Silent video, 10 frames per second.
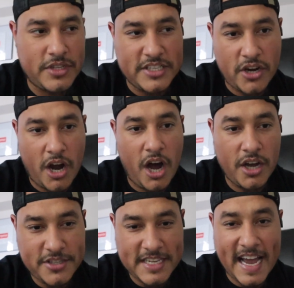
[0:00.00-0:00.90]
These are
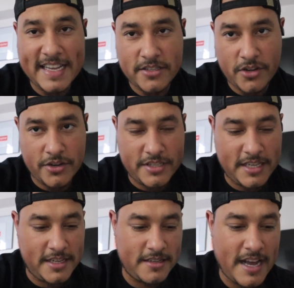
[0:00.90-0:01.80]
all size
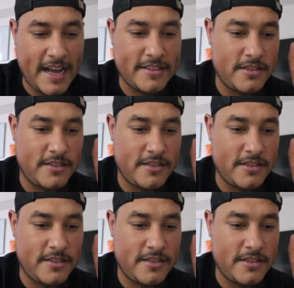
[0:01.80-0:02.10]
13, guys.